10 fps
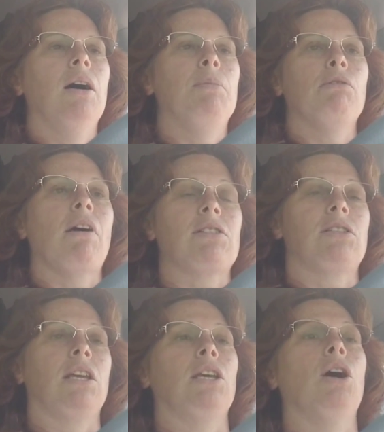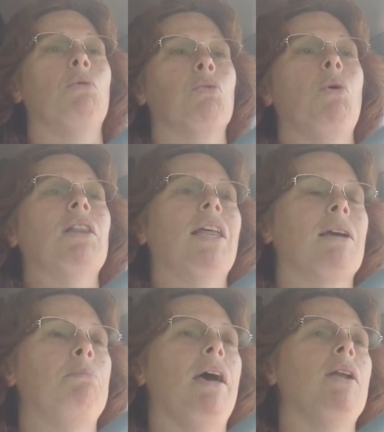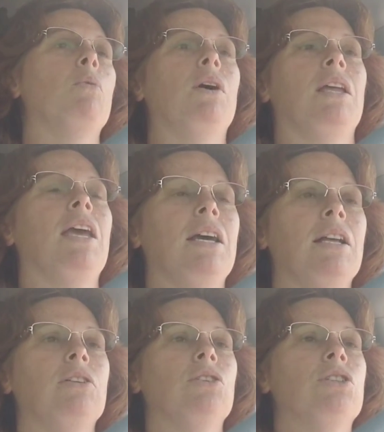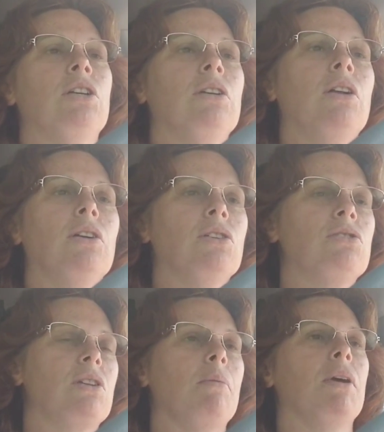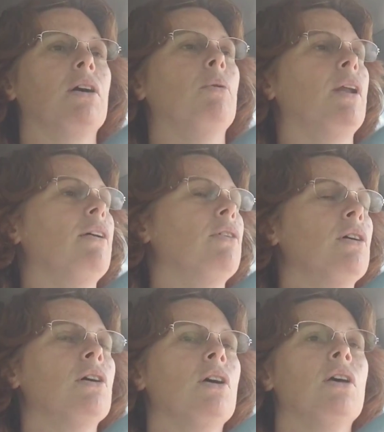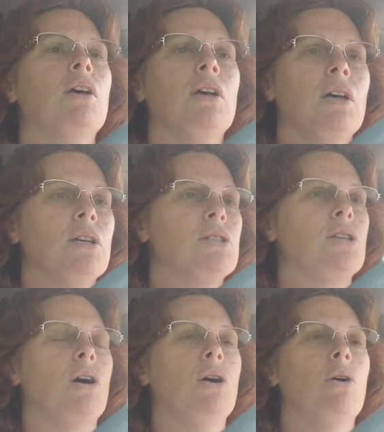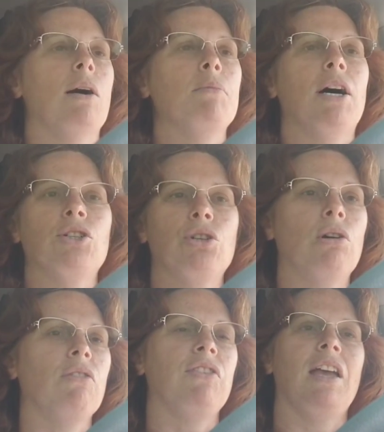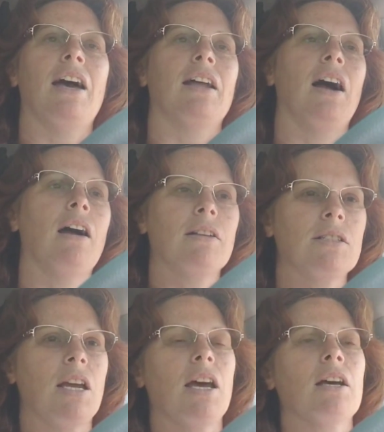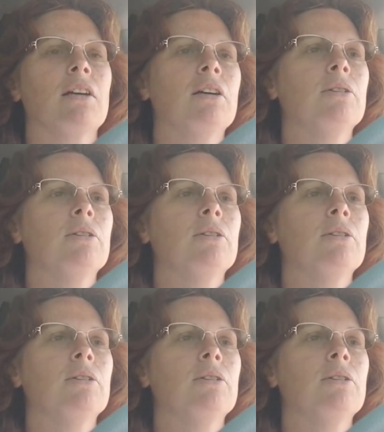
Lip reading: be resting, with one leg bent, one hand on your, on your stomach or whatever. So I'm not sure if he had a heart attack